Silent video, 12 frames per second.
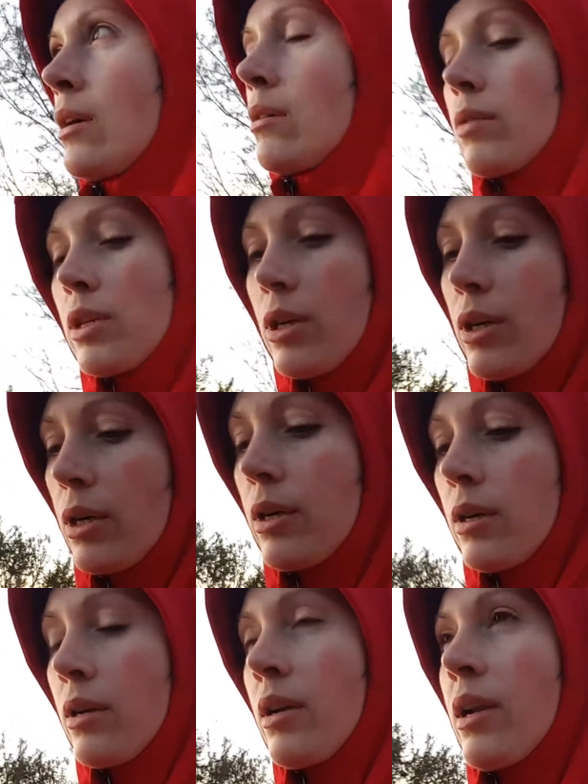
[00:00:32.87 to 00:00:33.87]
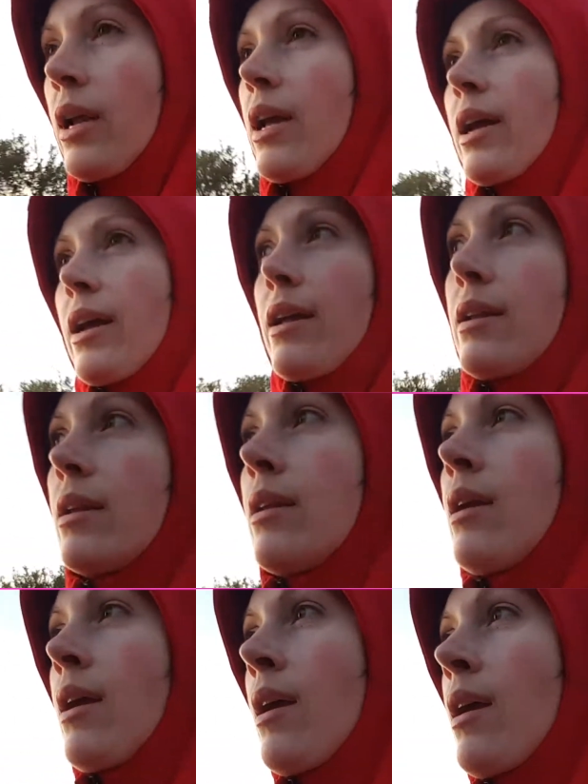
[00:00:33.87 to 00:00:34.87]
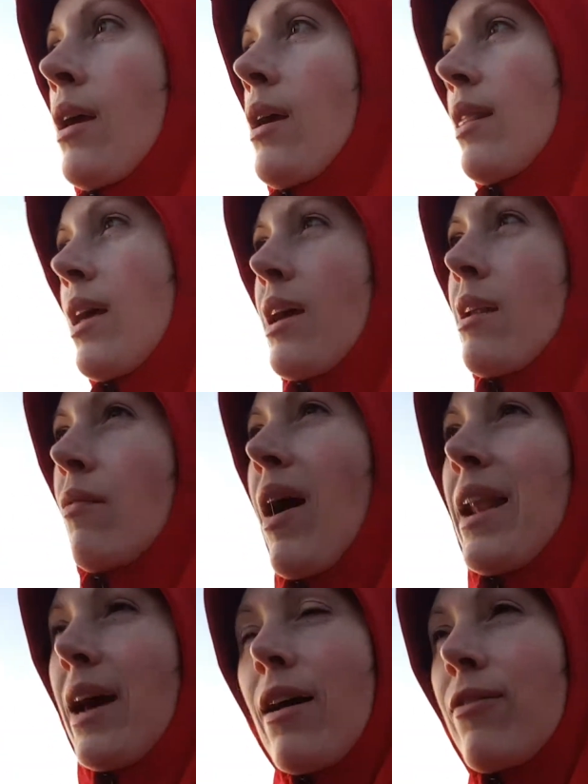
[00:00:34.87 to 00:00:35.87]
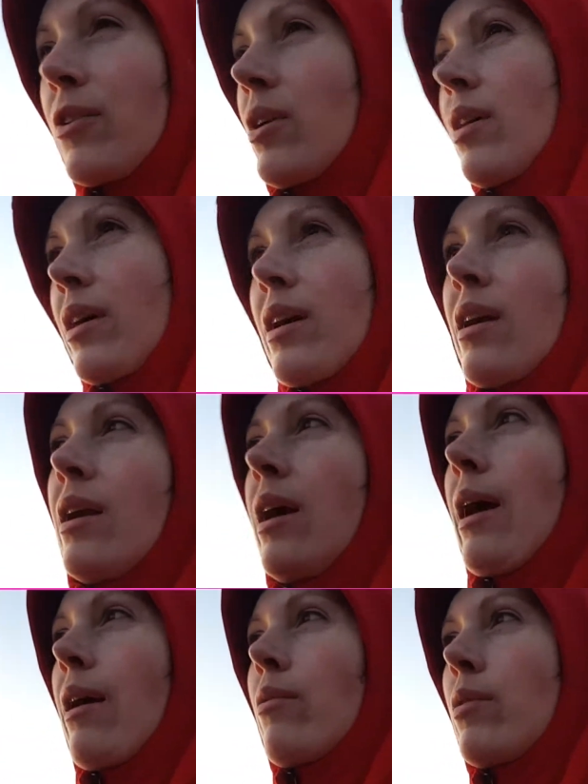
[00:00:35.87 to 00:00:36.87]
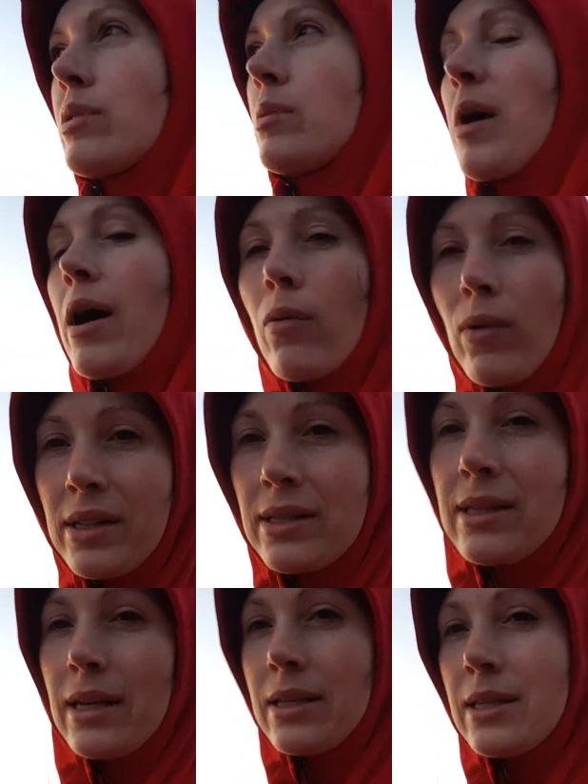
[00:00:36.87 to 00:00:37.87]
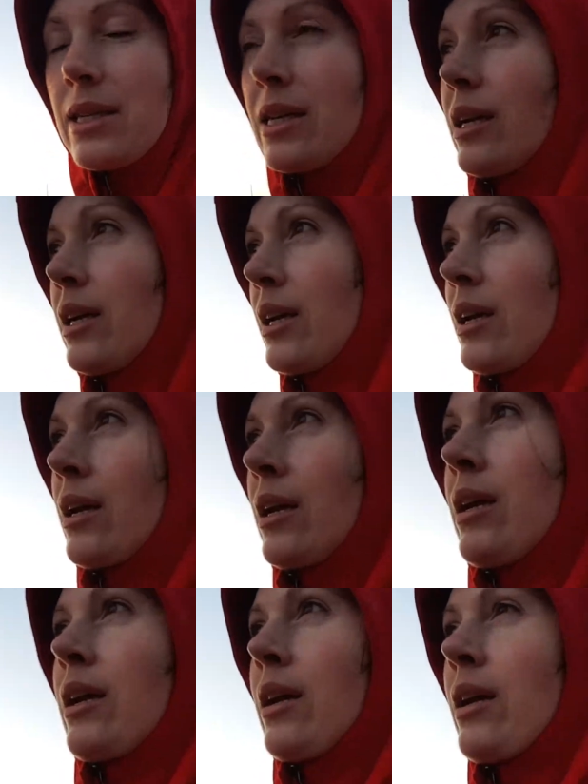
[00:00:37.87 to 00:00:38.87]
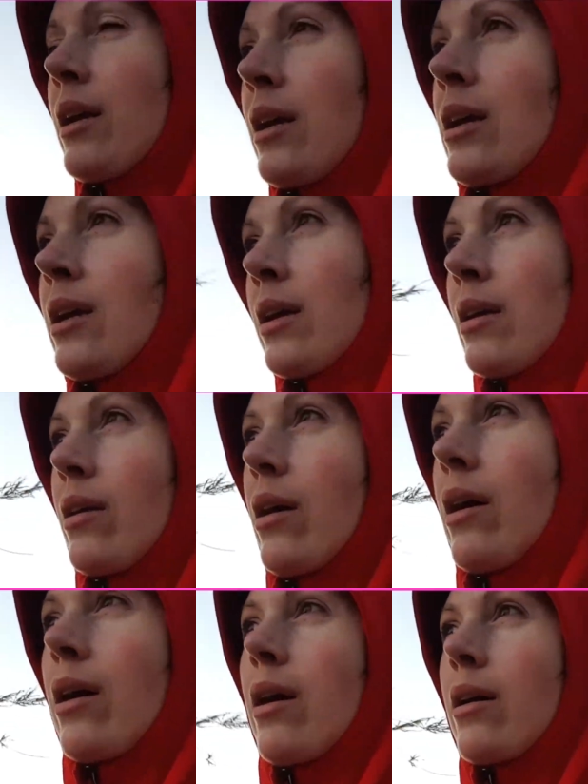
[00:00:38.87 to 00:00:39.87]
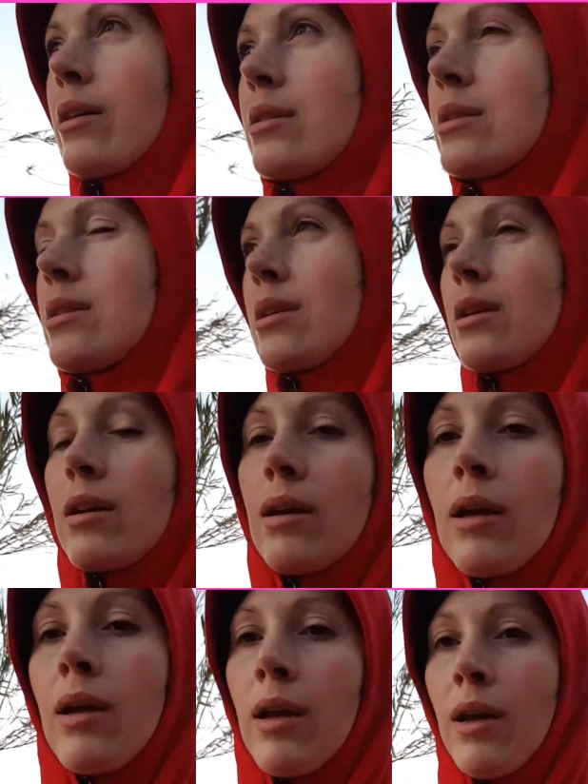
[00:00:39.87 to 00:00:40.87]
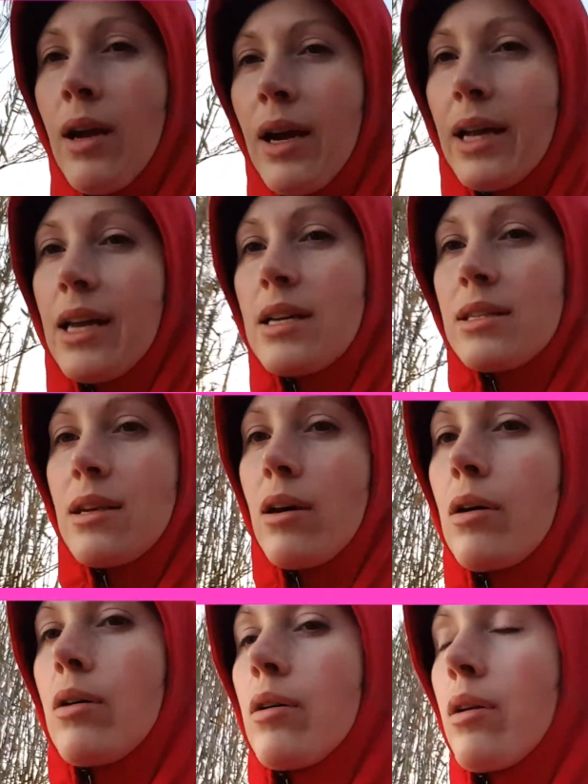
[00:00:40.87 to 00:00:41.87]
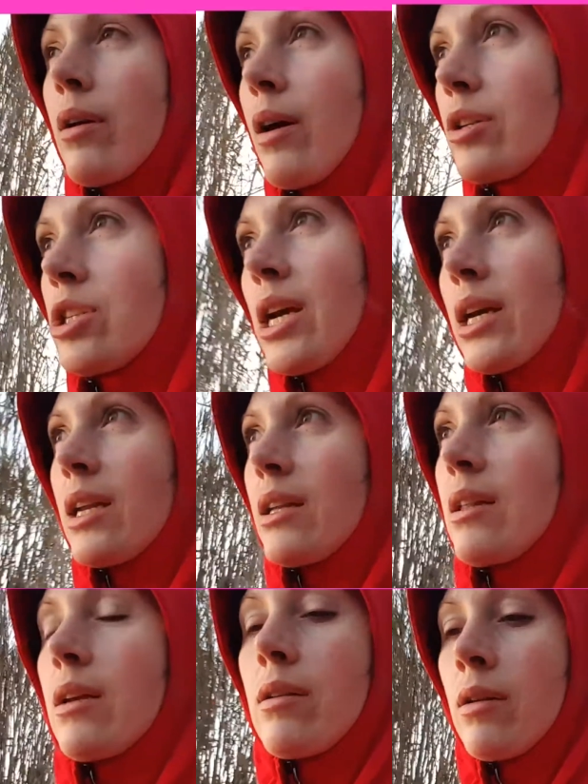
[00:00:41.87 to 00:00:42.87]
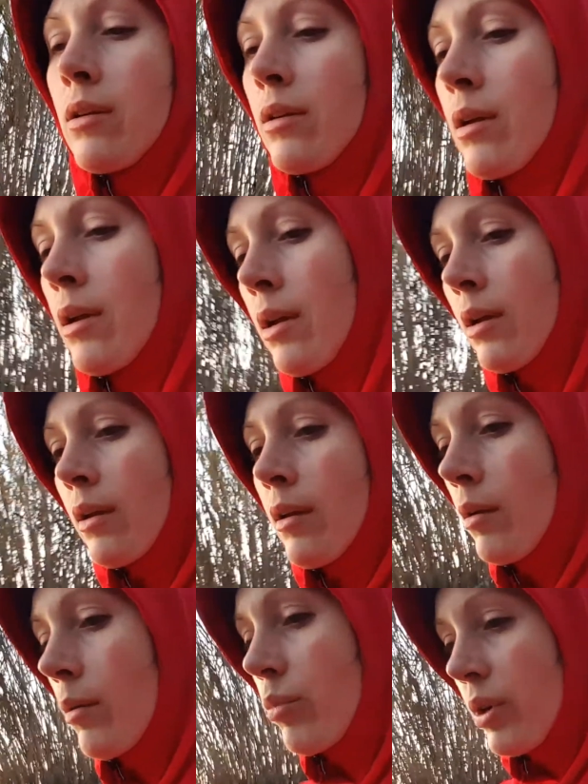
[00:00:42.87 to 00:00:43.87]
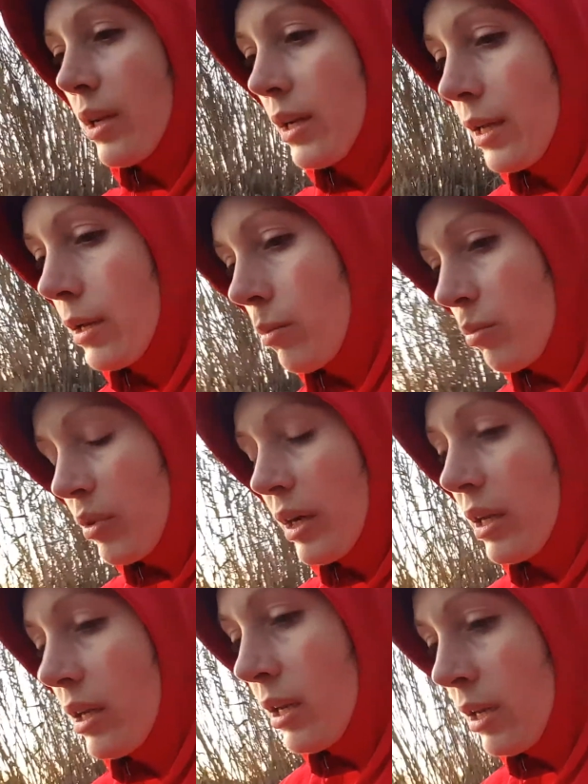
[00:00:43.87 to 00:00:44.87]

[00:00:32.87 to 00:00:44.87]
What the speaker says: with her, and then right after I was about 160. Let's see. I guess I'll check it and then put it in. But